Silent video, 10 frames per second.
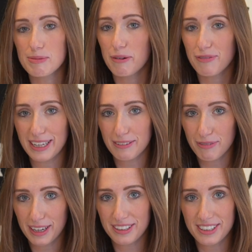both vet and
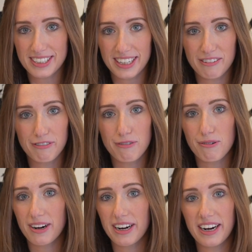vet nursing,
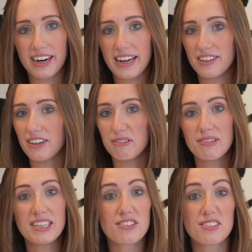for not
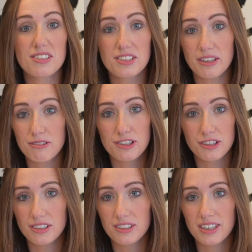only just a
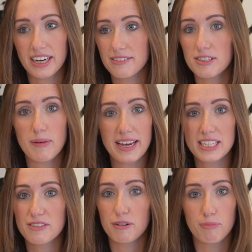social kind of
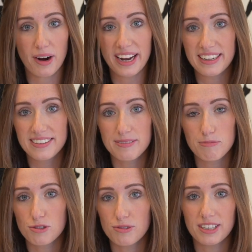space for breaks
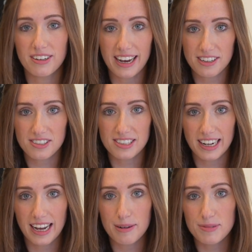in between your lectures and
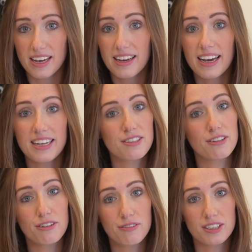labs, it's
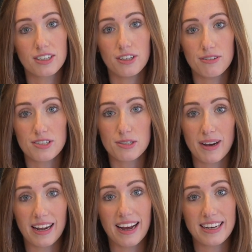often used as
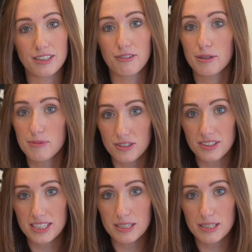well as a group study